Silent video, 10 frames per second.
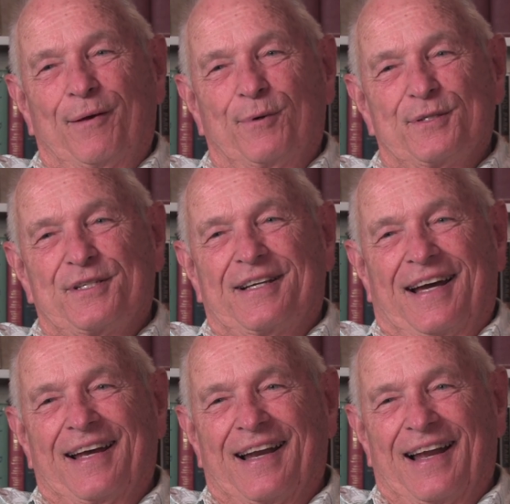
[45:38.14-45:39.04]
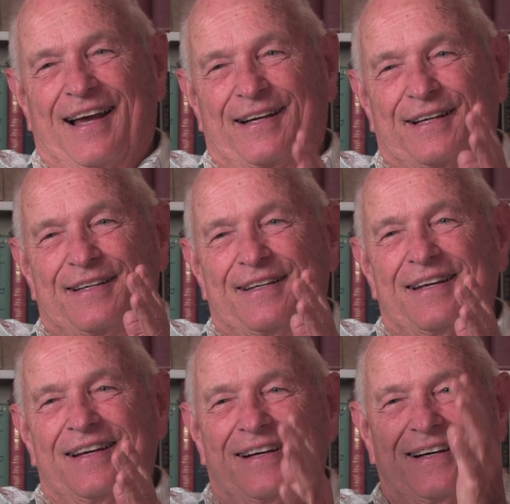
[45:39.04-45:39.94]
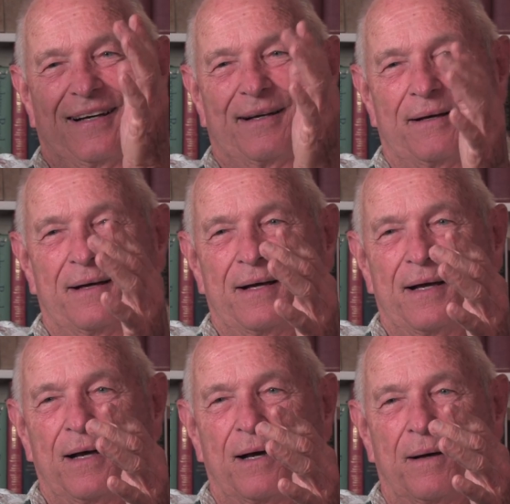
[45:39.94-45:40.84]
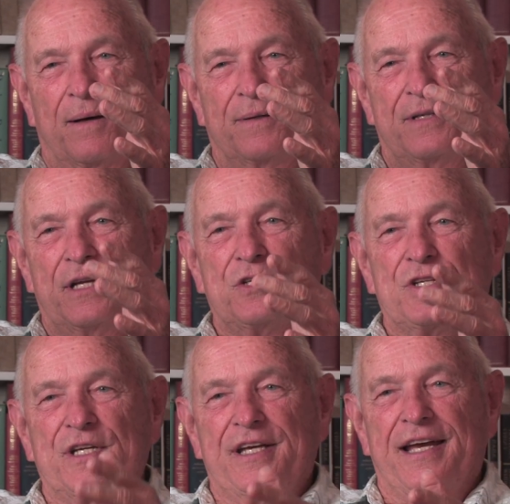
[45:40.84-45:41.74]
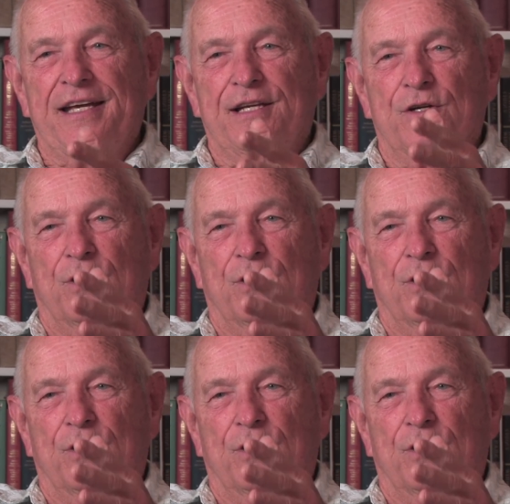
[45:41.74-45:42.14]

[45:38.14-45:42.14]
It was kind of like a DC-8